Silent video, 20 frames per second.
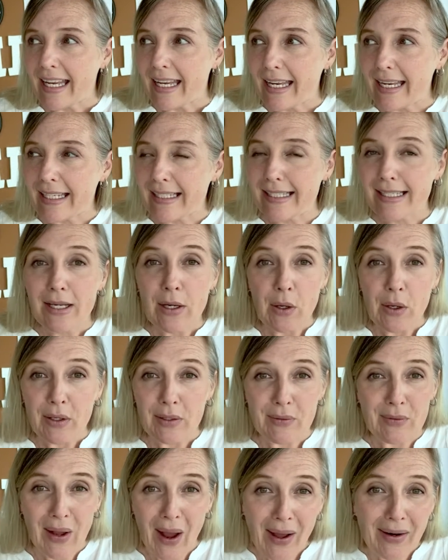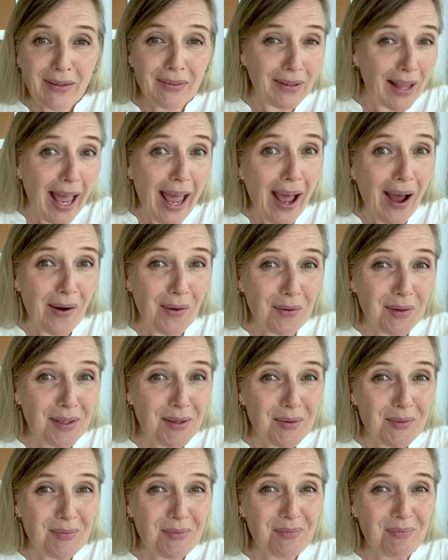It's not
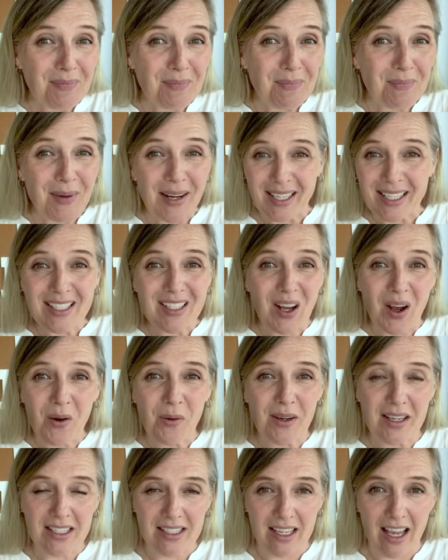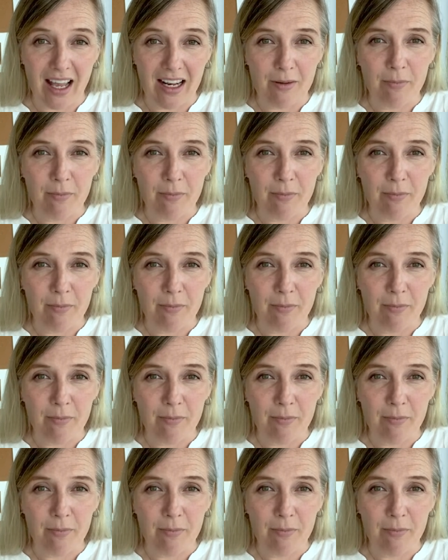allowed, but it's always said.